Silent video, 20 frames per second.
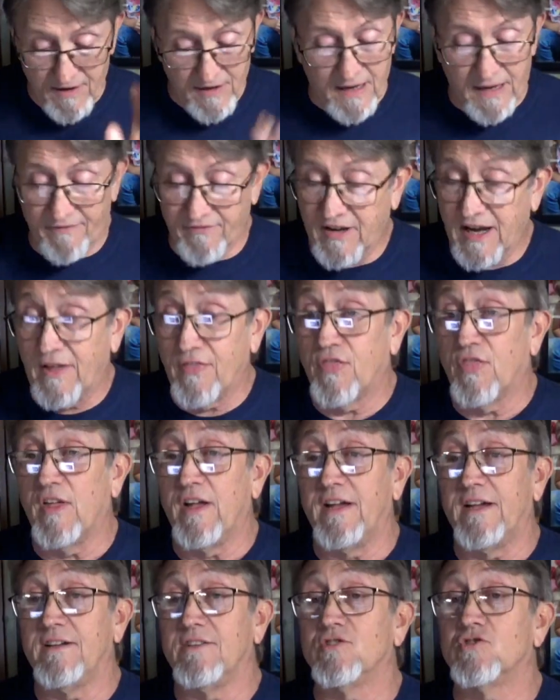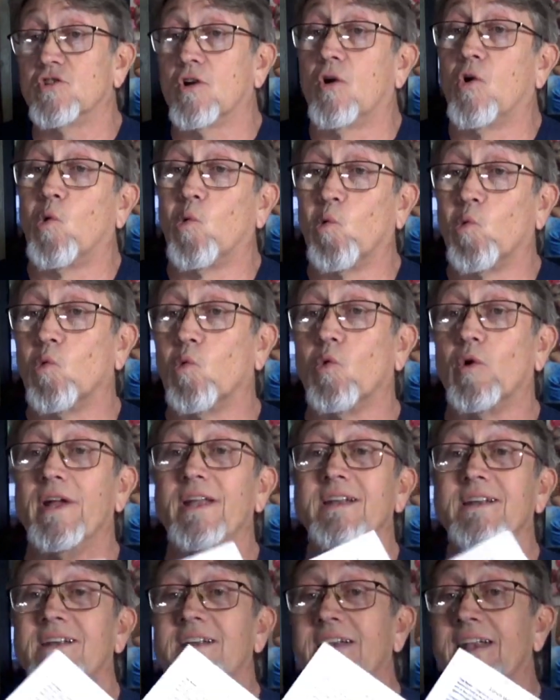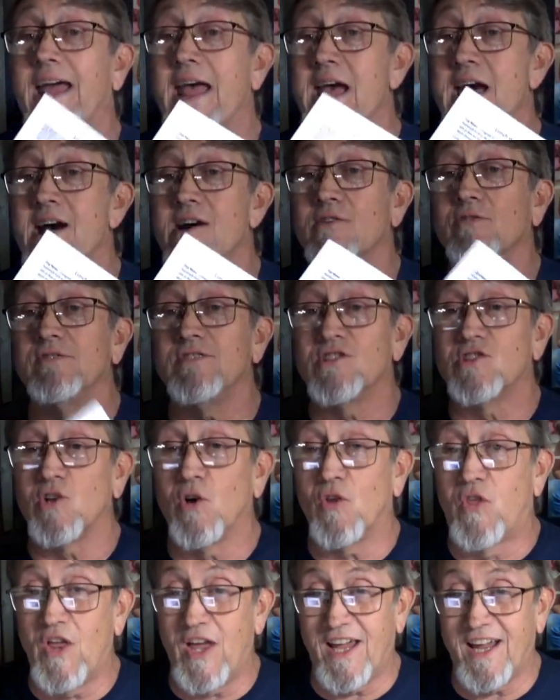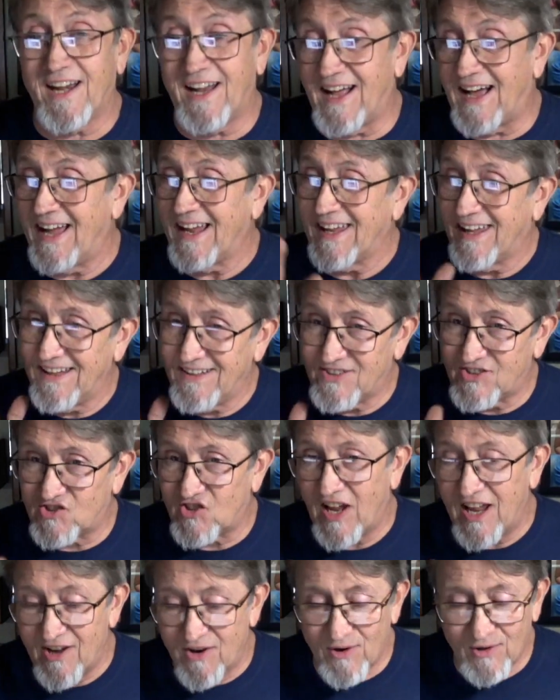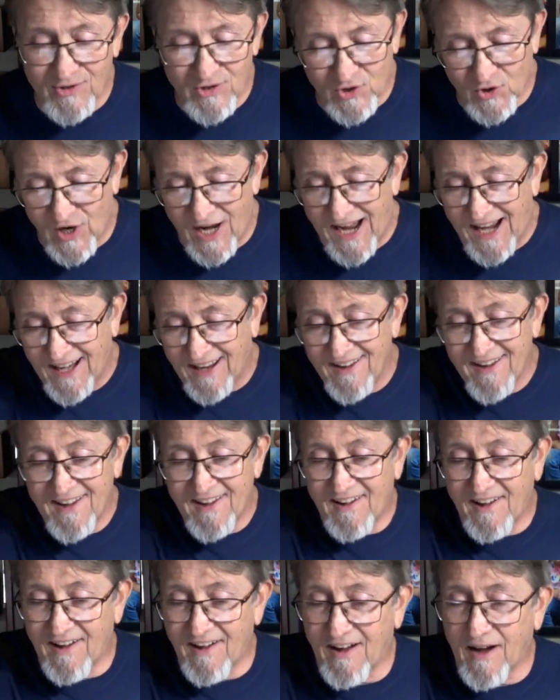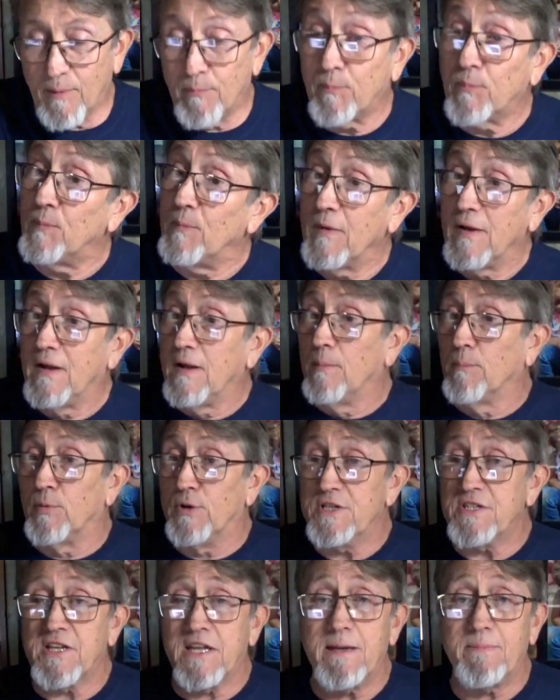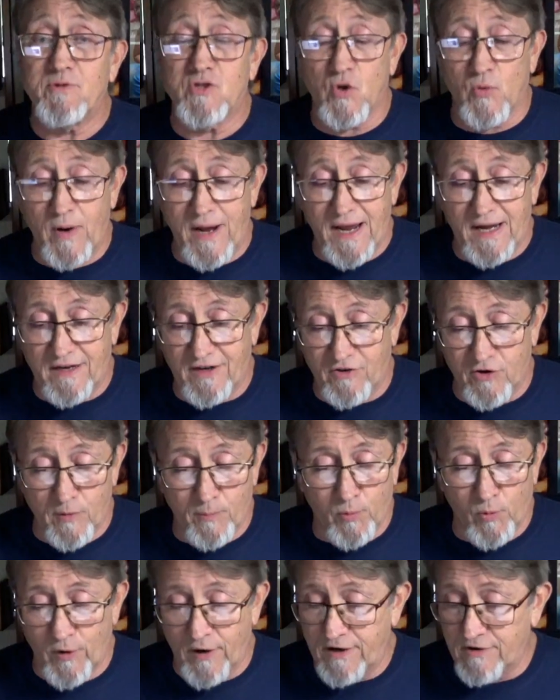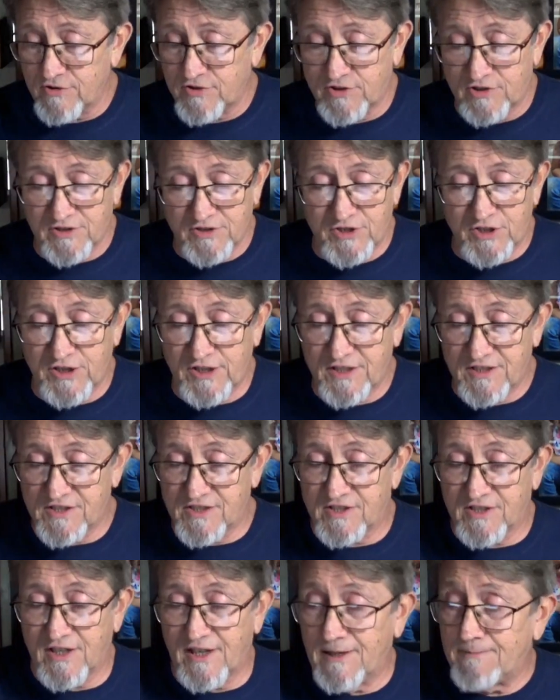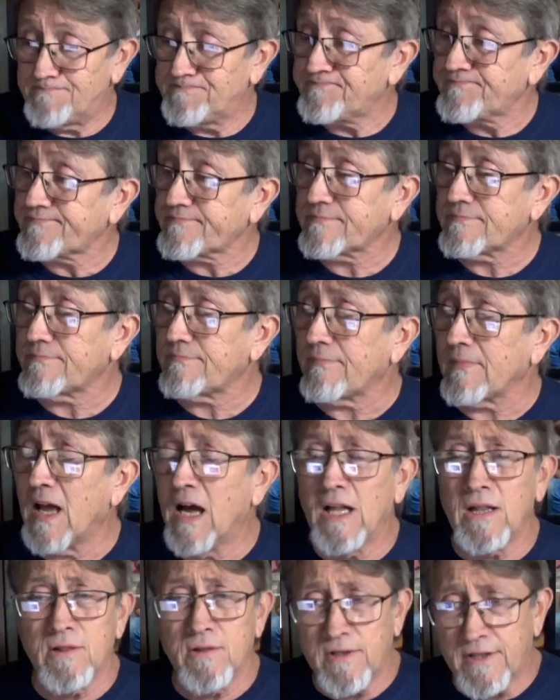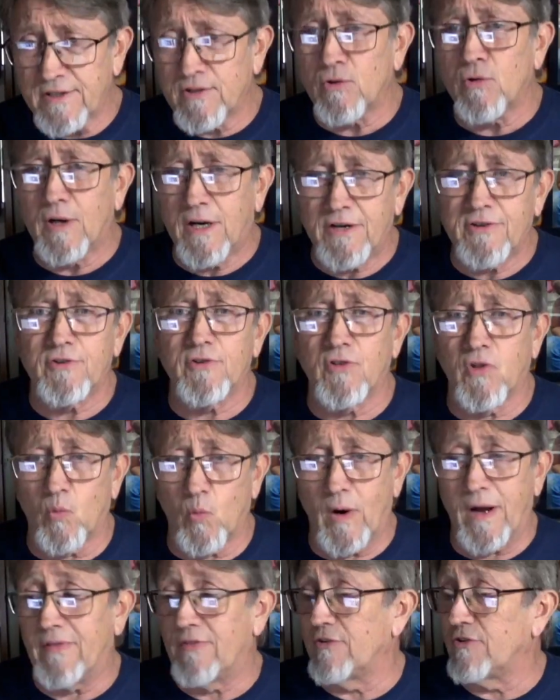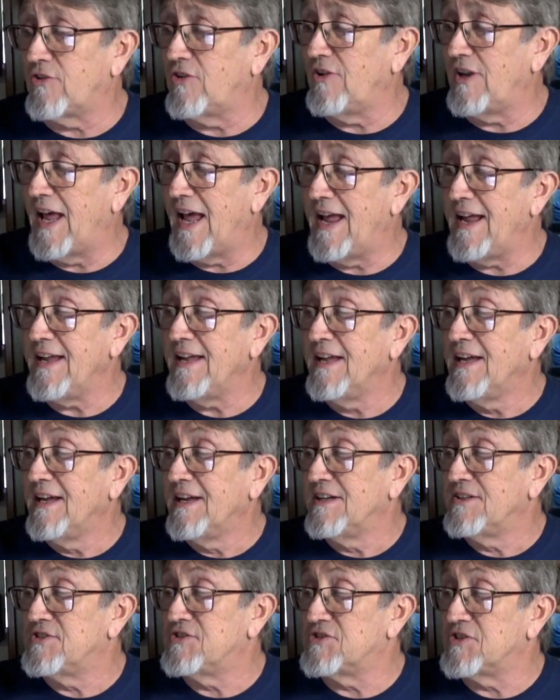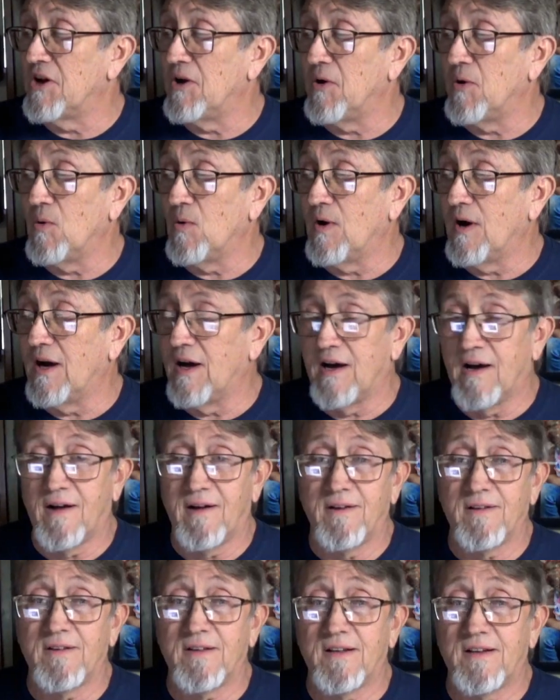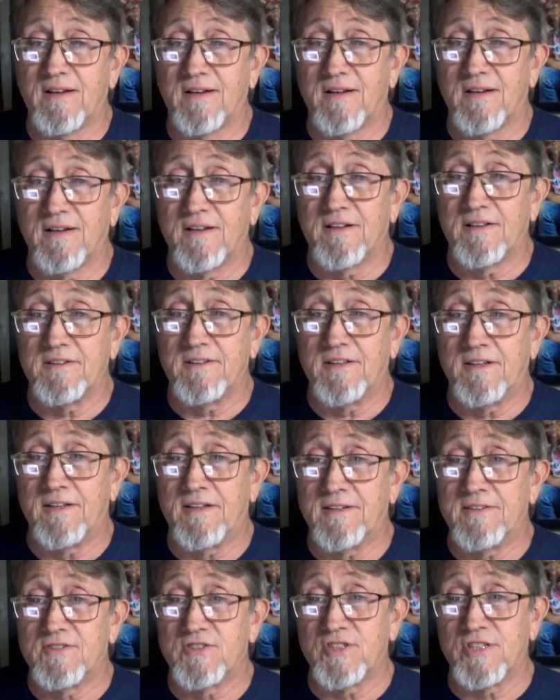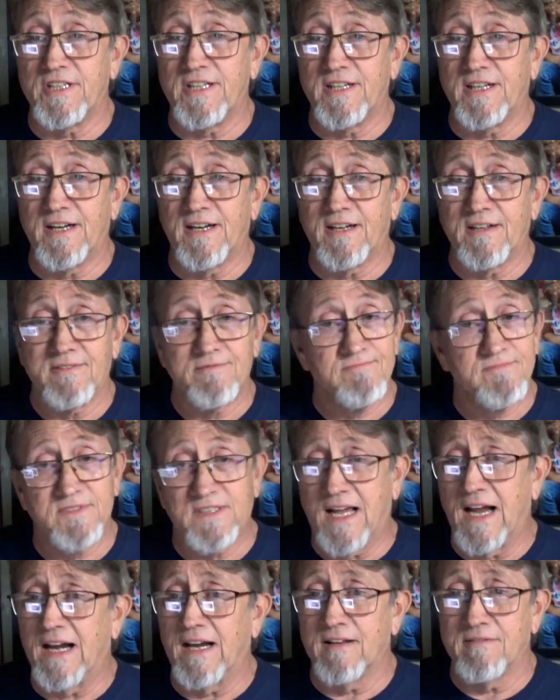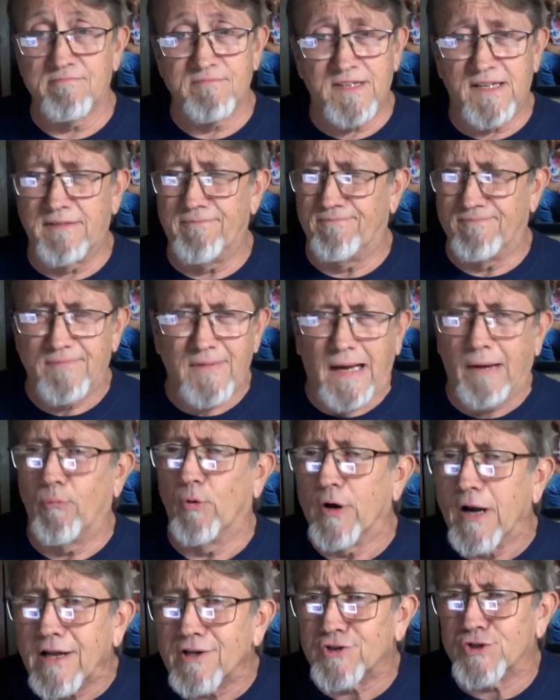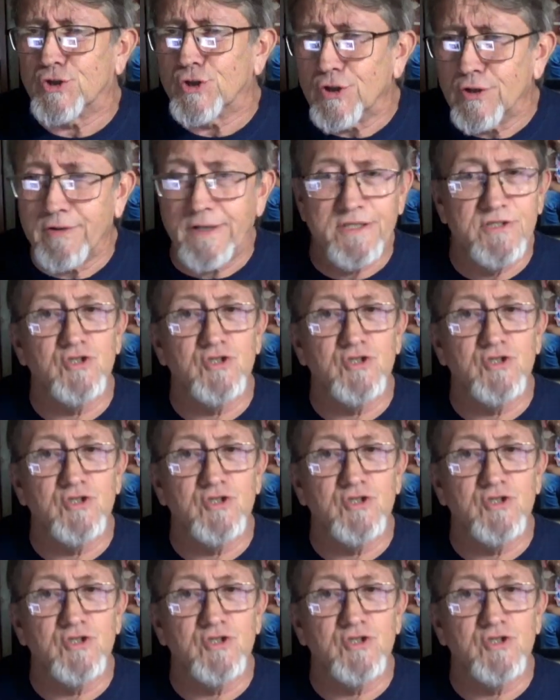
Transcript: I've got things written down so that I can stay on track. Please keep Joanne in your prayers. She is a little under the weather today, so she kind of, we're not sure.